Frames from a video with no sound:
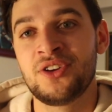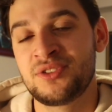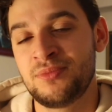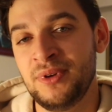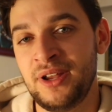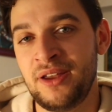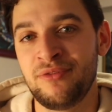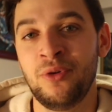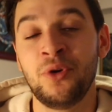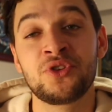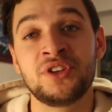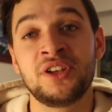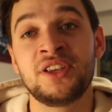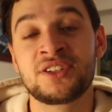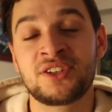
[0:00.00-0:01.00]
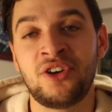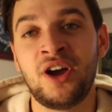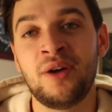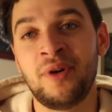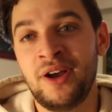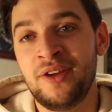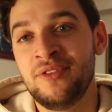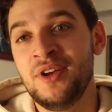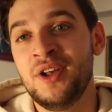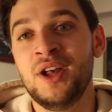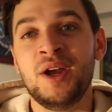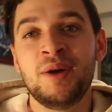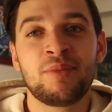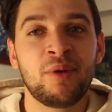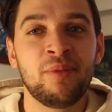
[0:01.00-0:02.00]
but unfortunately this time I've
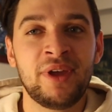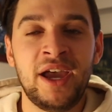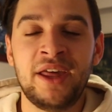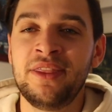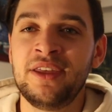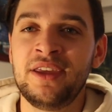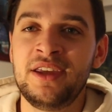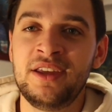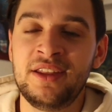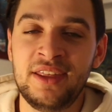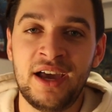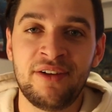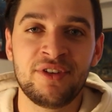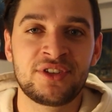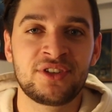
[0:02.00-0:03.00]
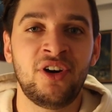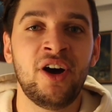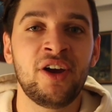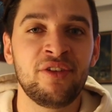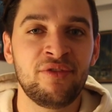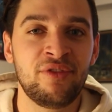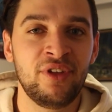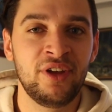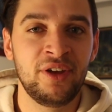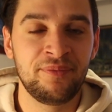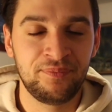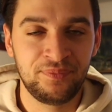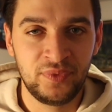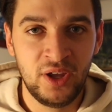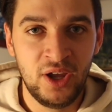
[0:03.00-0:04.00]
probably had the other side of the
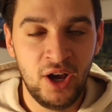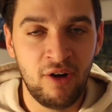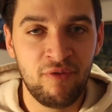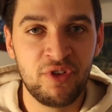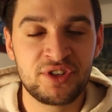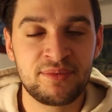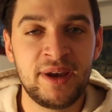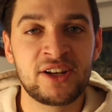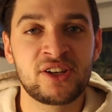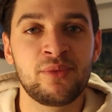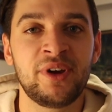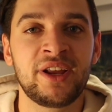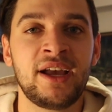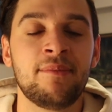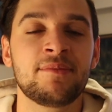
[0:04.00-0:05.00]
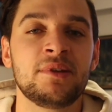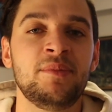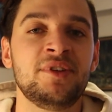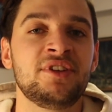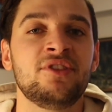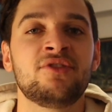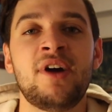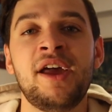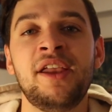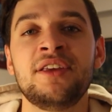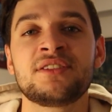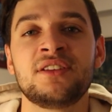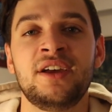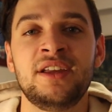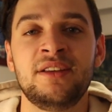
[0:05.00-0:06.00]
of the spectrum when it comes to missing
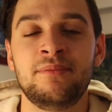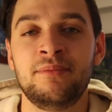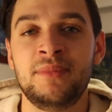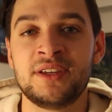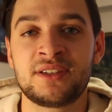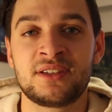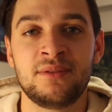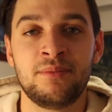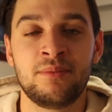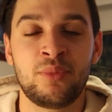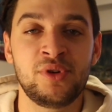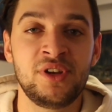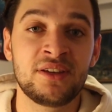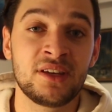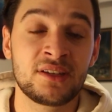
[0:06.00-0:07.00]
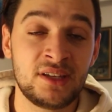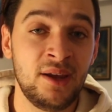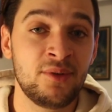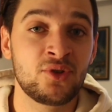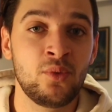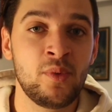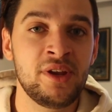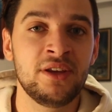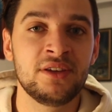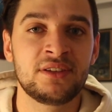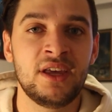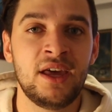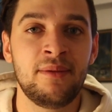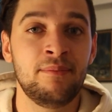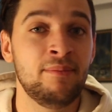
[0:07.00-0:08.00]
traders, and I missed some pretty substantial winners
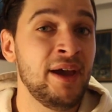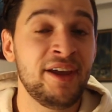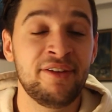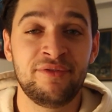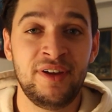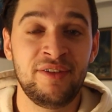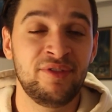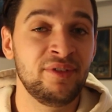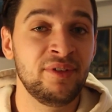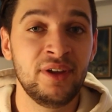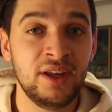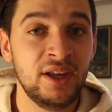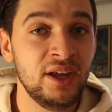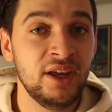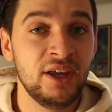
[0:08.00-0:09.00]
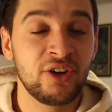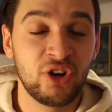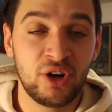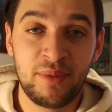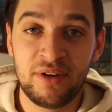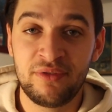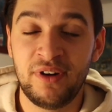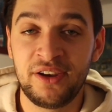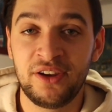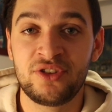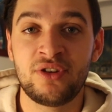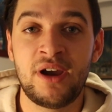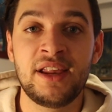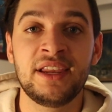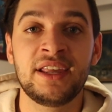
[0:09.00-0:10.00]
that may have even gotten me a funded
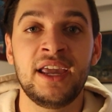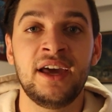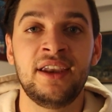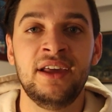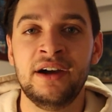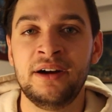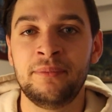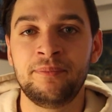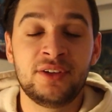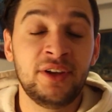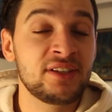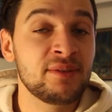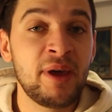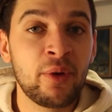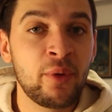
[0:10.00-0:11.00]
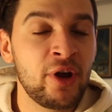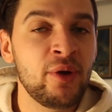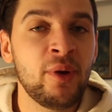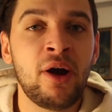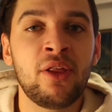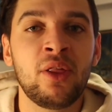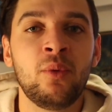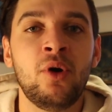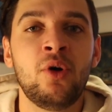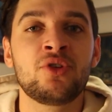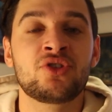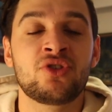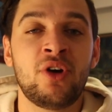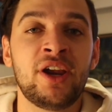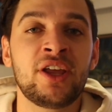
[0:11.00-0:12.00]
trading account now. So it doesn't matter where you are in the
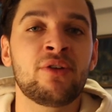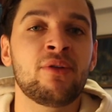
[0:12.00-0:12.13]
world, try to